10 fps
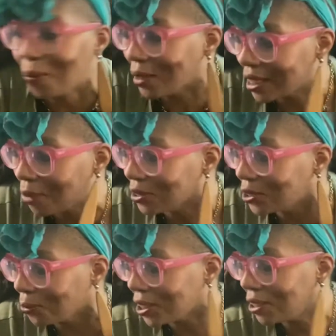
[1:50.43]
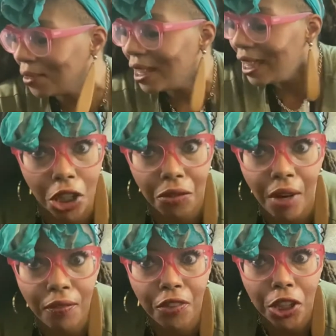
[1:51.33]
because that was so cute. Are you
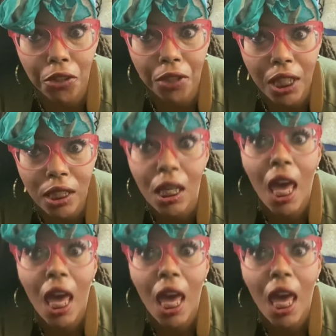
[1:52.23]
ready for cuteness?